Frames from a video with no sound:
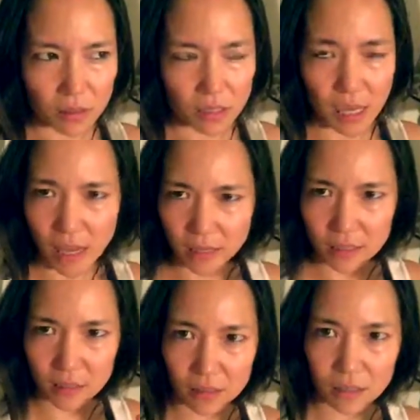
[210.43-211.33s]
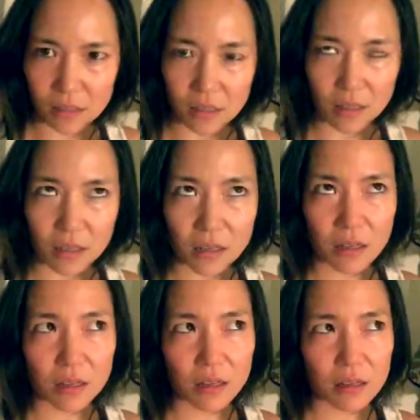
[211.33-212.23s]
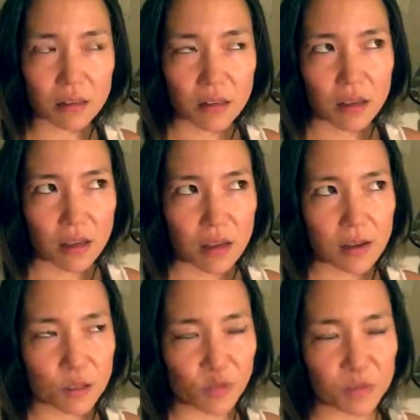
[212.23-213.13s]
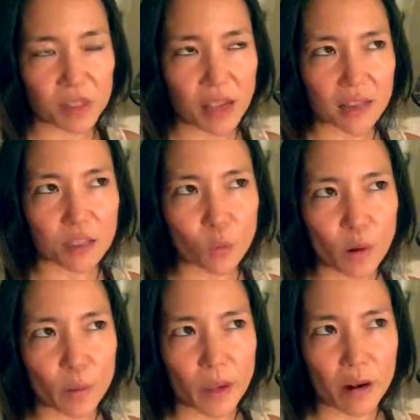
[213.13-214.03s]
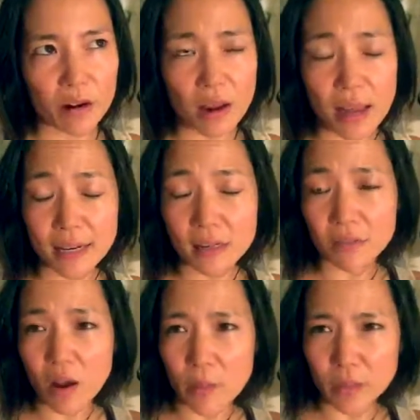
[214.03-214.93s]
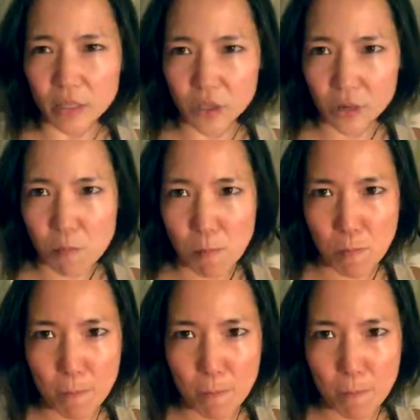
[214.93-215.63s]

sex. Because from sex is where we get our ideas of competition,